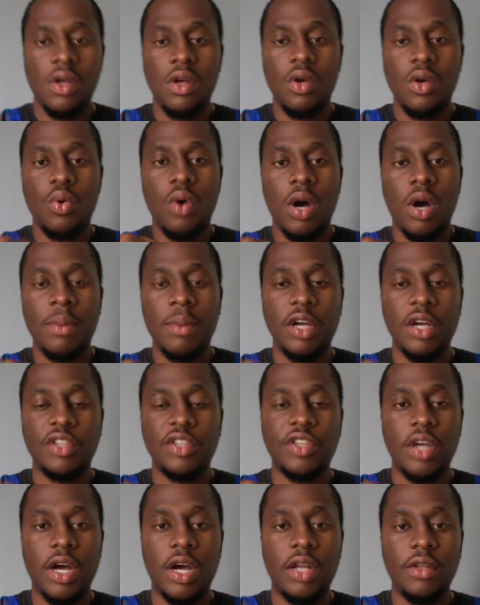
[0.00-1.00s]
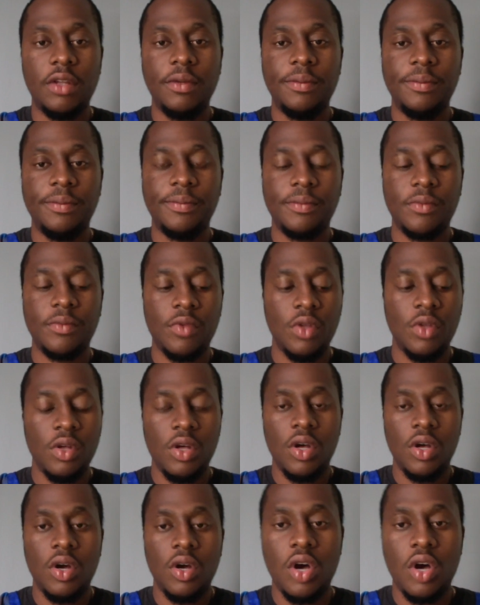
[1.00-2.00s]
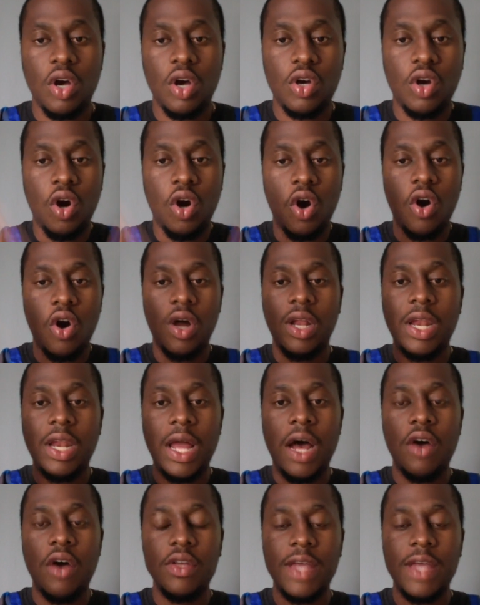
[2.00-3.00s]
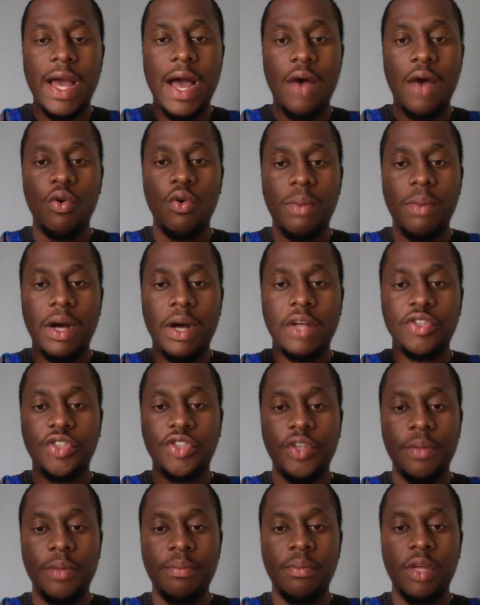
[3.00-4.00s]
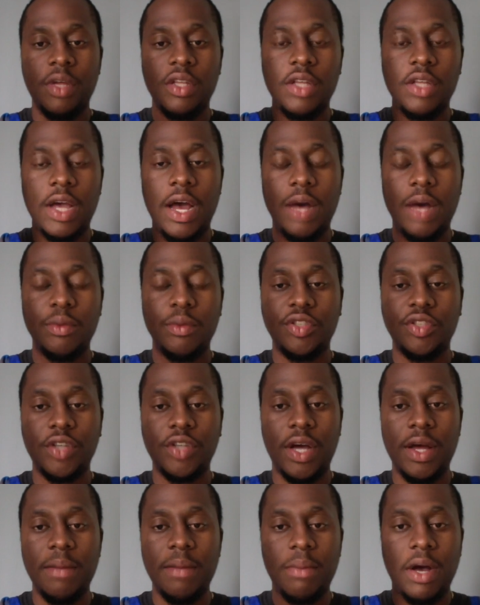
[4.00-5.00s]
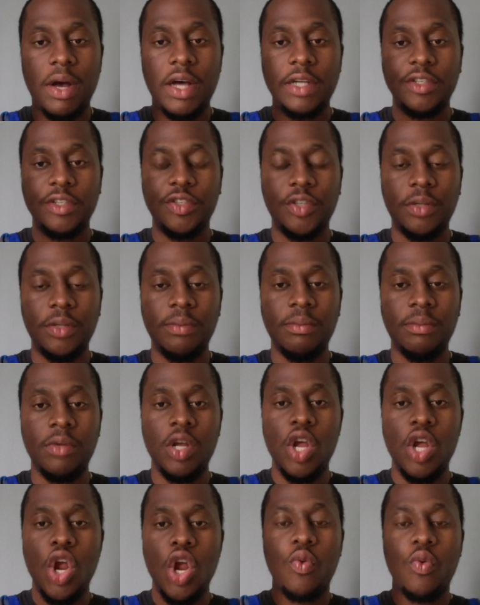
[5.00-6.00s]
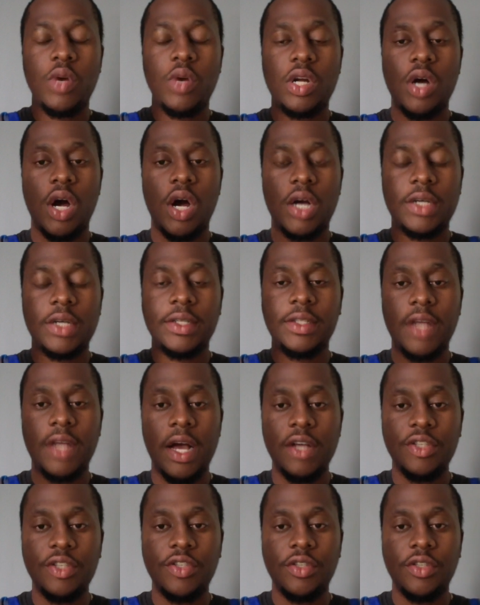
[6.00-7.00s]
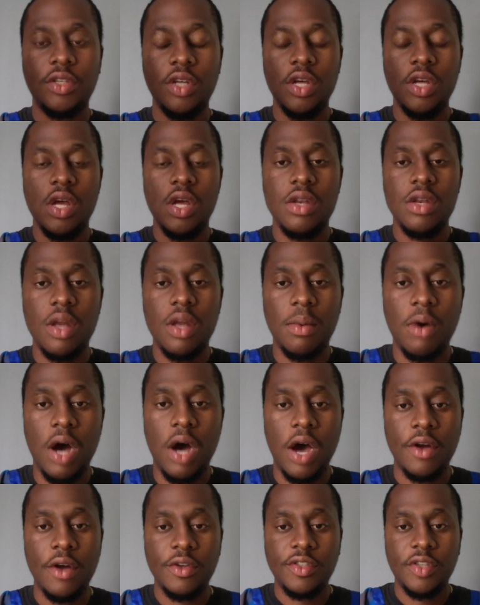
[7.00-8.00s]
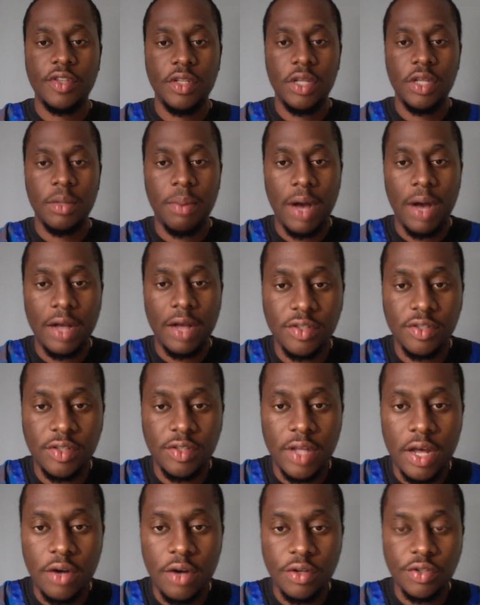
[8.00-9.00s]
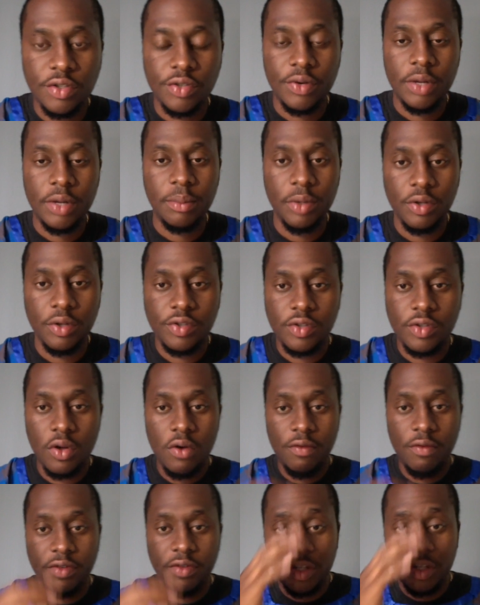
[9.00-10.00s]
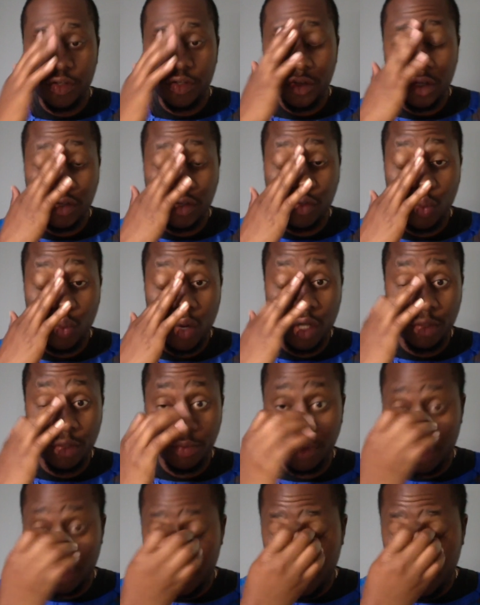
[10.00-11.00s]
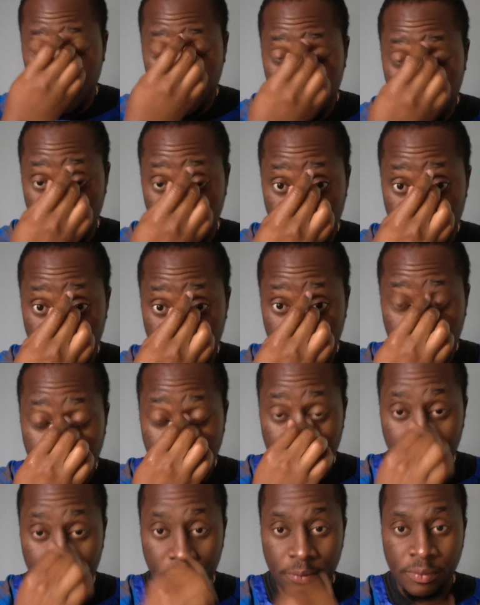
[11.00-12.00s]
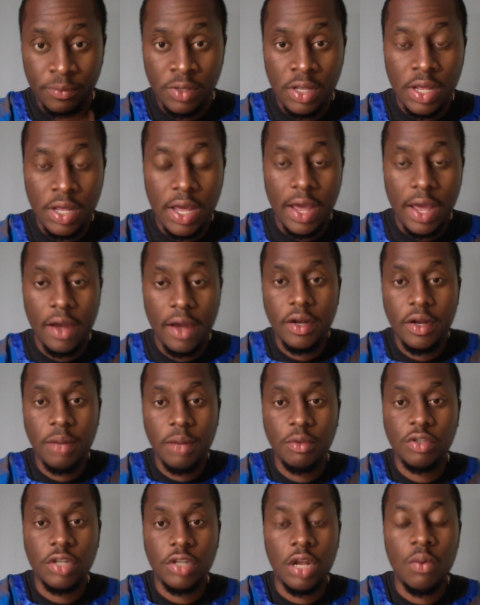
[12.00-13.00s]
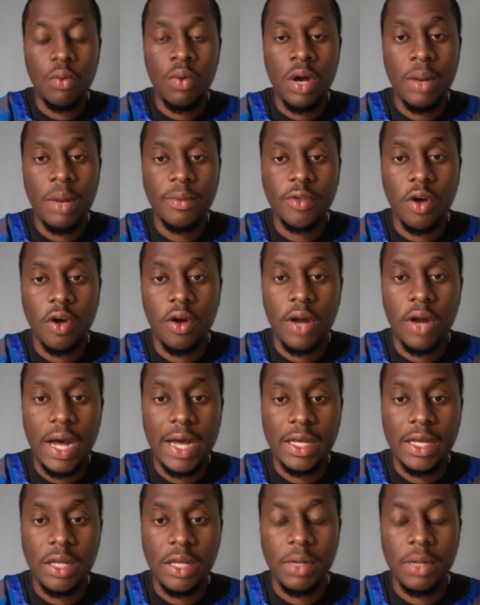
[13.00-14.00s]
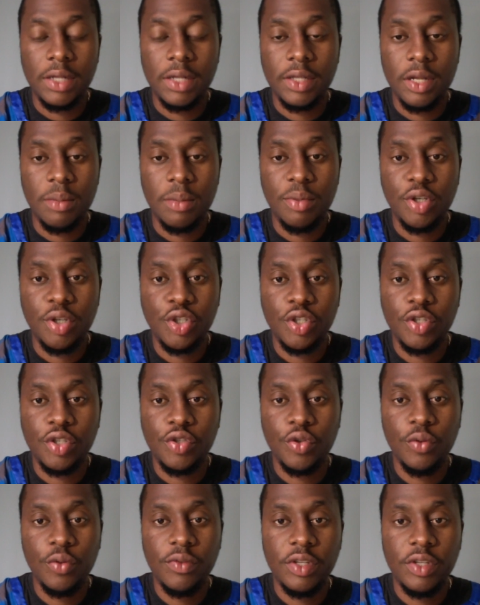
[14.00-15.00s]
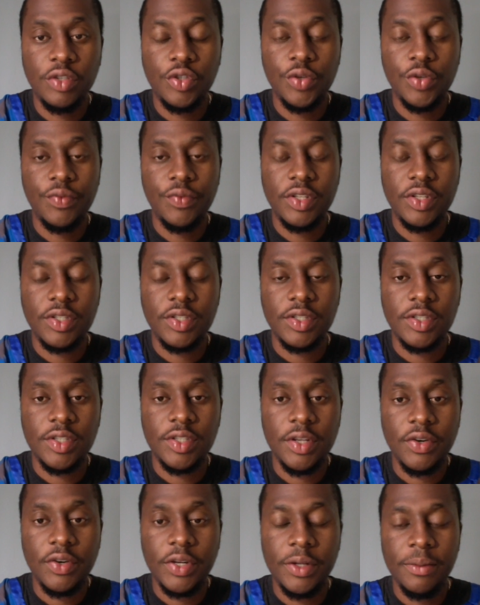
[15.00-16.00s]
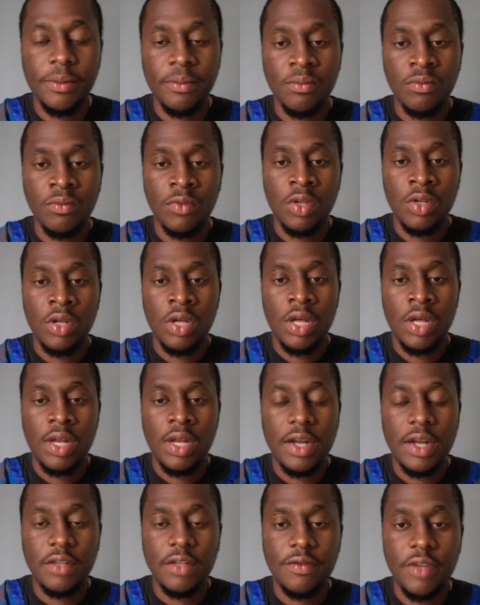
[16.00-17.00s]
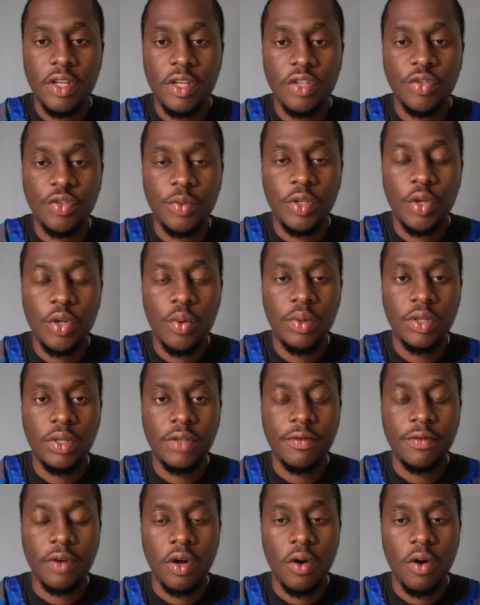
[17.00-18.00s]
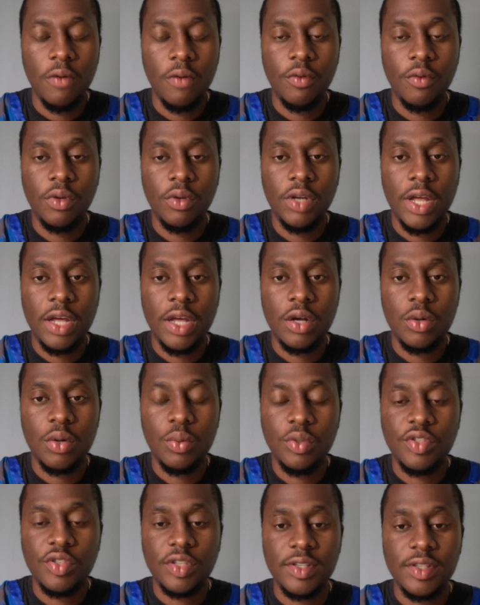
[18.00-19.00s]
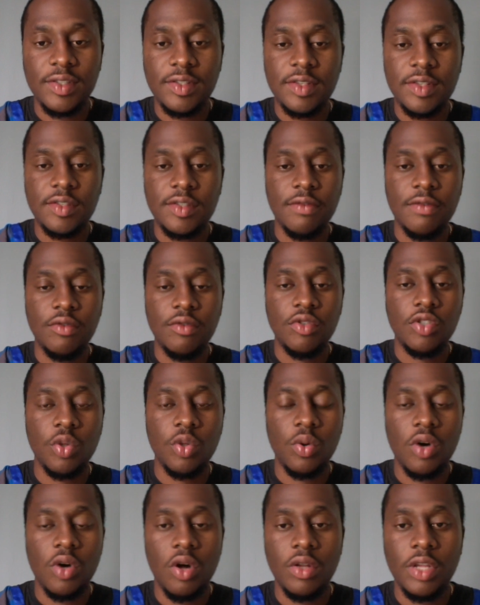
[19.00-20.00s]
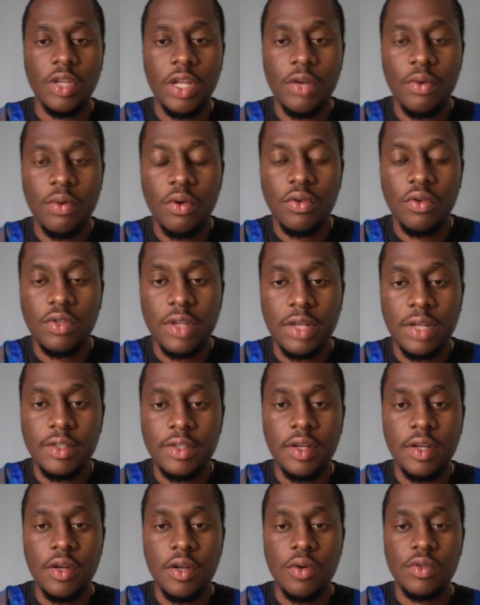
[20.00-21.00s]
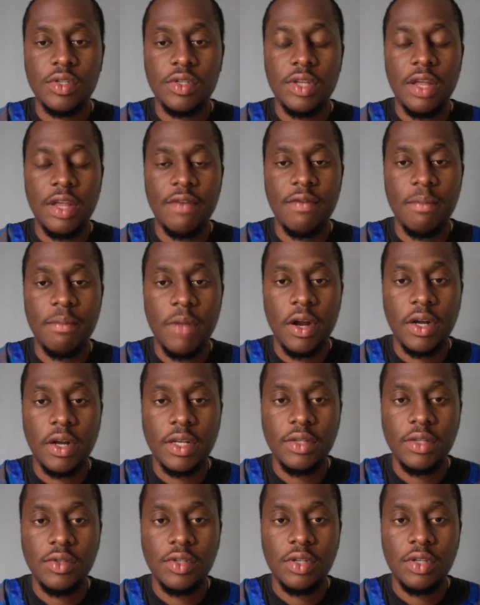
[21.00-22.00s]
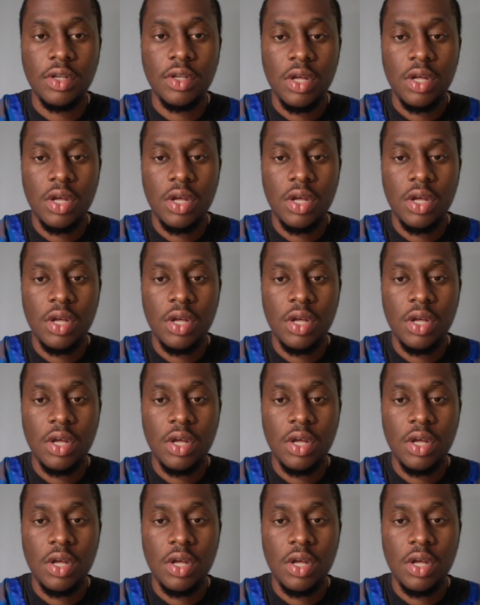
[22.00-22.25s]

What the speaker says: Kwam Yashala, Call Halal, Yahweh Ba'Hashem, Yahweh Shai Ba'Hashem, Rakar Kadash. Double honors to the apostles and elders of Great Millstone for teaching us the 100% truth according to the Bible. And a double shalom to all the Akim out there pushing the truth and sincerity. Now, these videos we do only for the hopeful elect, which consists of you so-called Negroes, Latinos, and Native Americans.